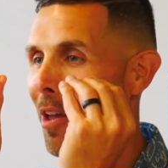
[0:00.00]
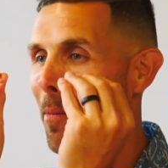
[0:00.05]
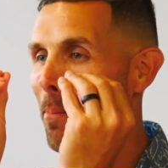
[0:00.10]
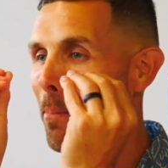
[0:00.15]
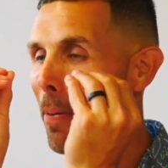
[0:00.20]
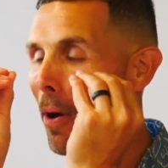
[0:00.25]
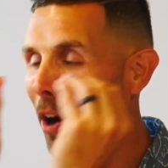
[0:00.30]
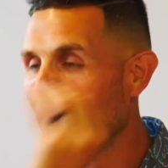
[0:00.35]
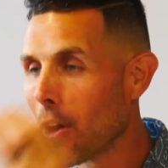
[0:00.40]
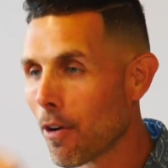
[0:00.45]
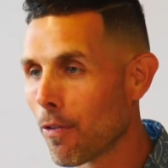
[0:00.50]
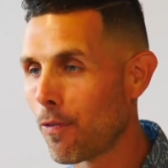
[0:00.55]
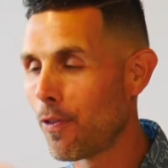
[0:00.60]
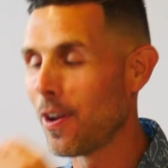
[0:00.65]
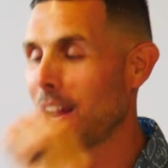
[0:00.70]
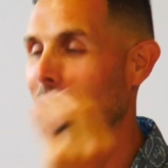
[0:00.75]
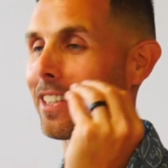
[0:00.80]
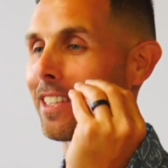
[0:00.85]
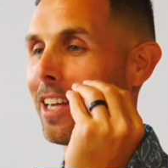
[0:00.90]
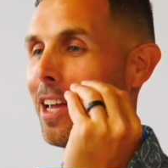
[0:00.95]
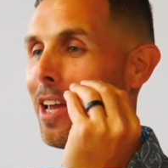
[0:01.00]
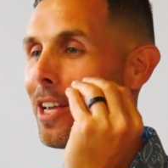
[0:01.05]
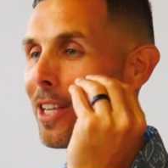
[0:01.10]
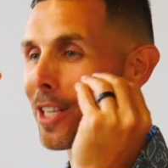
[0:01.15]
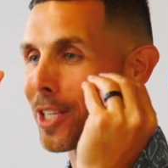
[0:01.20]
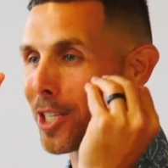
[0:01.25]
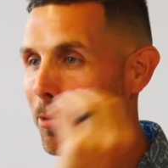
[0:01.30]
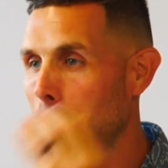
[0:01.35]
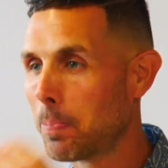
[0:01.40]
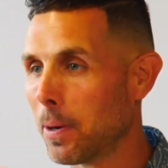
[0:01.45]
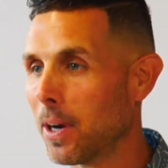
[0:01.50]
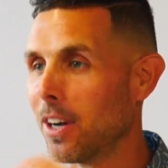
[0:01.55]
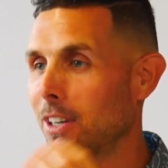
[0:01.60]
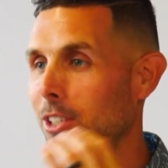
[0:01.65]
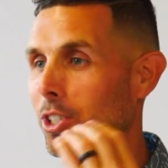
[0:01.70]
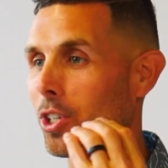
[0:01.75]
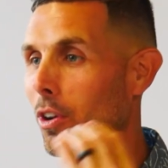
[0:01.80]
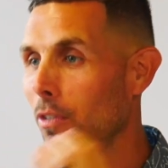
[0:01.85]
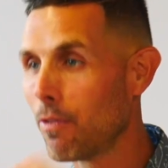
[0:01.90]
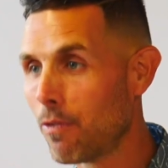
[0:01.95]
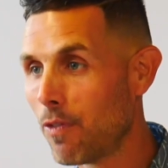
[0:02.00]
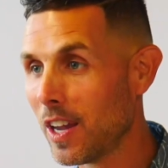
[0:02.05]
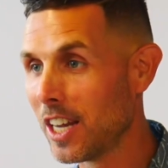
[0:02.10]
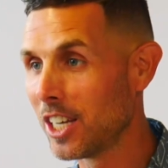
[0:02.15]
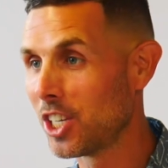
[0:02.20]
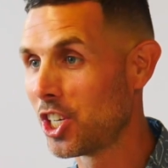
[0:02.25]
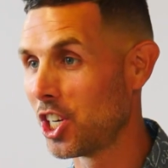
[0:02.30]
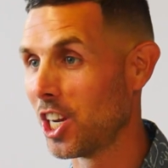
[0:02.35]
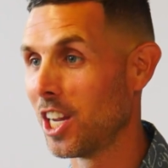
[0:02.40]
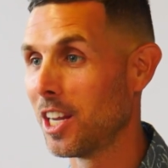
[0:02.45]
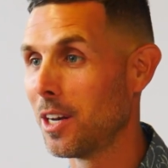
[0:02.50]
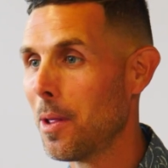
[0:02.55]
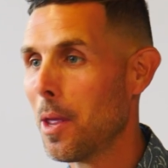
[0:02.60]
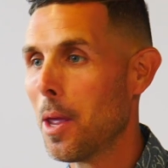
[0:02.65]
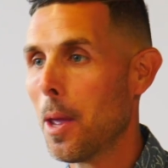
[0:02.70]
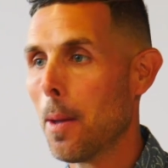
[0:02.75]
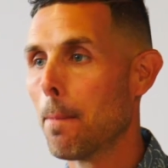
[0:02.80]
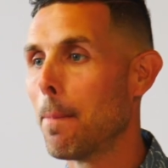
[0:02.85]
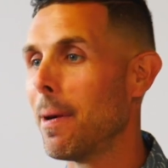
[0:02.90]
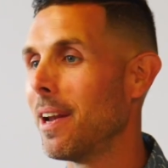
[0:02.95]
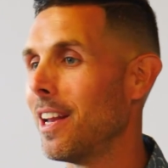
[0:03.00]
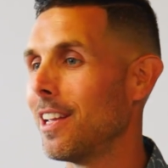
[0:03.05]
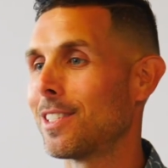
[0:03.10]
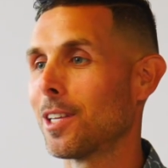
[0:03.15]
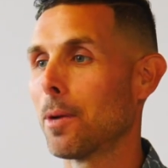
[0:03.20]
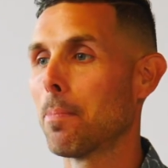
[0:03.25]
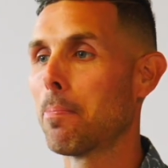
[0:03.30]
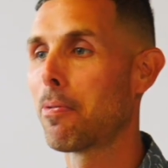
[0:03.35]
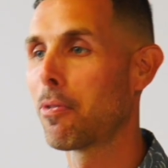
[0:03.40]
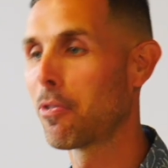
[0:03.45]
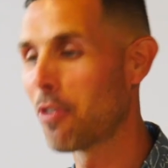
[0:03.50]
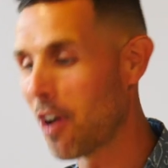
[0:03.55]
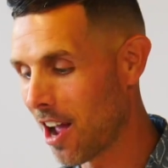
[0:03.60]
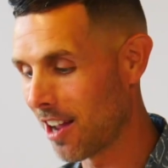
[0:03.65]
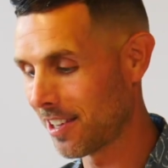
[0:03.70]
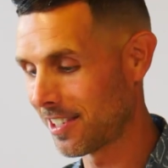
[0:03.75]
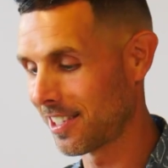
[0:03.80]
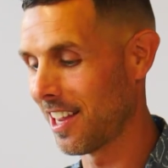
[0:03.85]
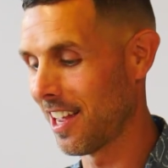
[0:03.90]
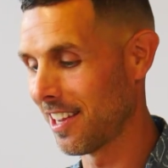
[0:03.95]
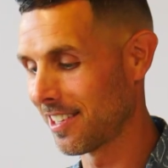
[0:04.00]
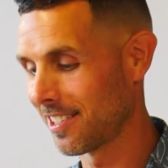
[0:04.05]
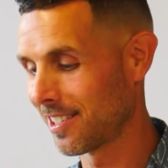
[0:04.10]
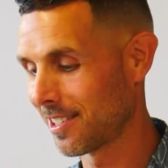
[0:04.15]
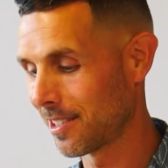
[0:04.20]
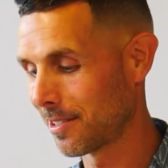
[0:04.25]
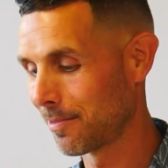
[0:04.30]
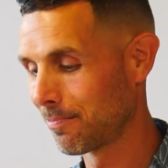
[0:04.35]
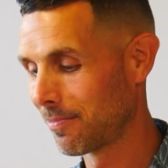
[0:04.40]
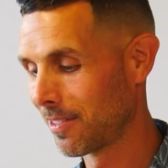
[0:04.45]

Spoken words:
perfect spiritual vision, but it's a process.